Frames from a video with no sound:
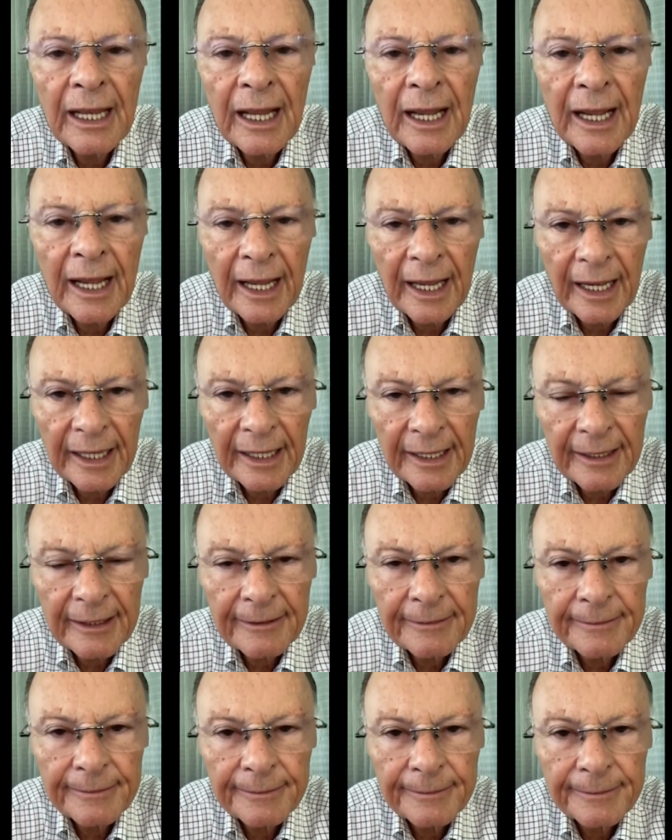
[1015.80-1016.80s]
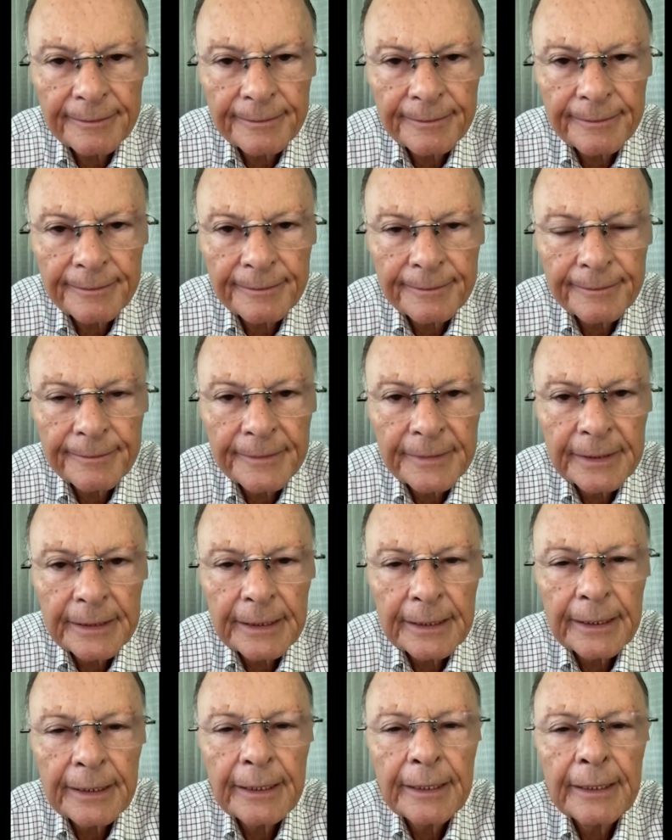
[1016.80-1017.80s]
what she truly
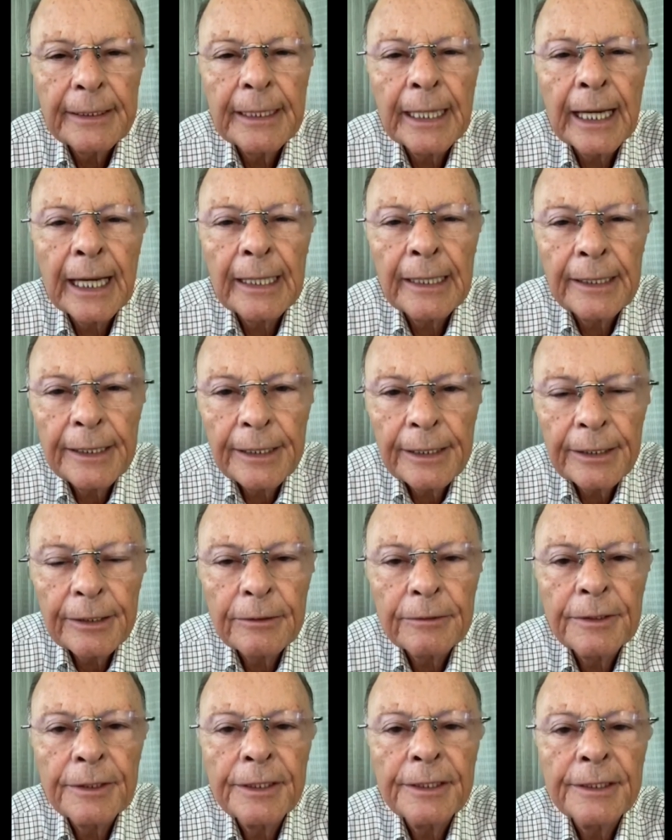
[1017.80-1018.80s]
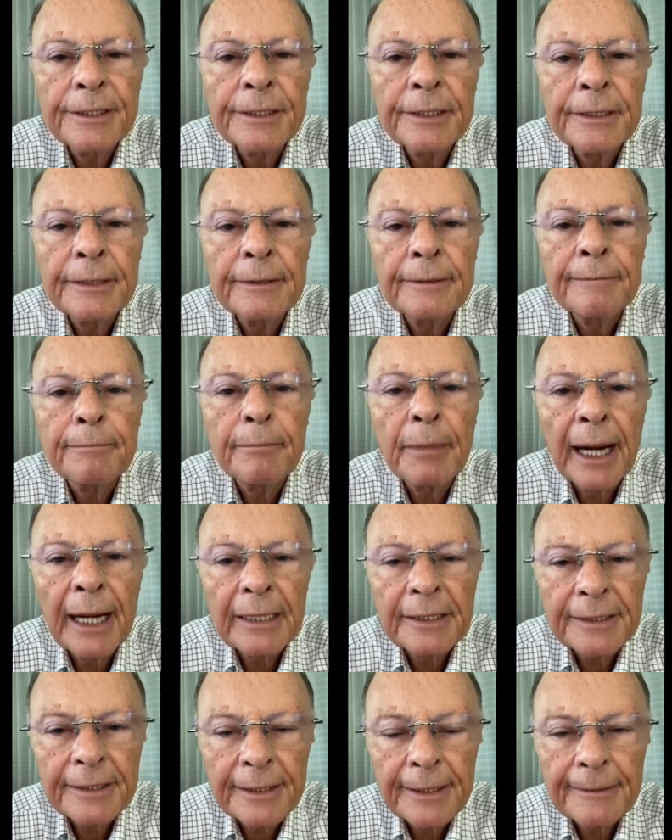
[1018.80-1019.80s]
was. And
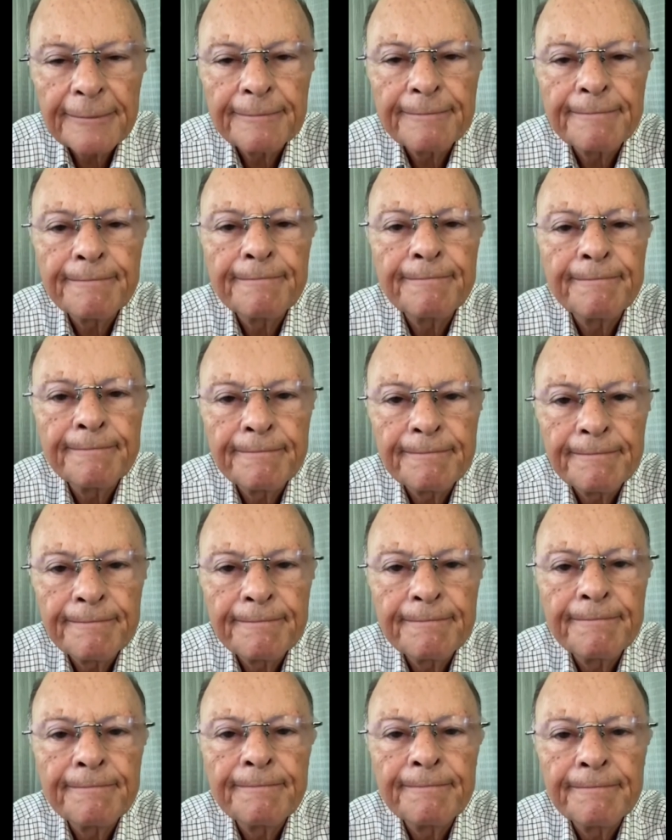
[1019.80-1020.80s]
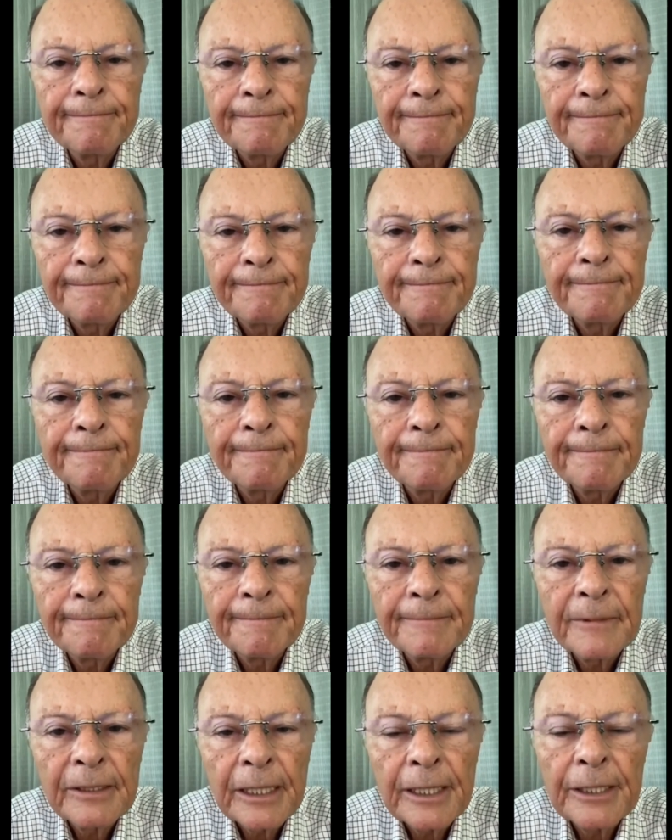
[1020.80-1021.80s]
right there, I said, enough.